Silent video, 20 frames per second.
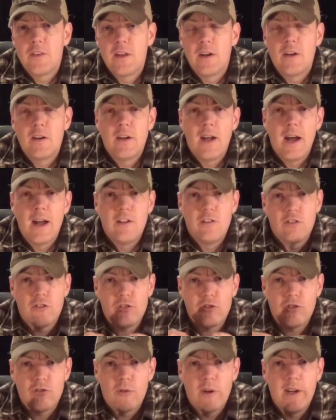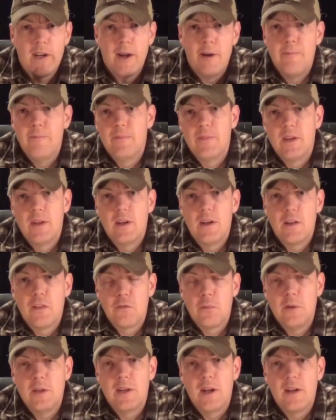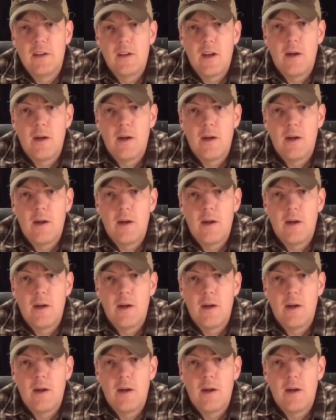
that are not just straight up 3-gun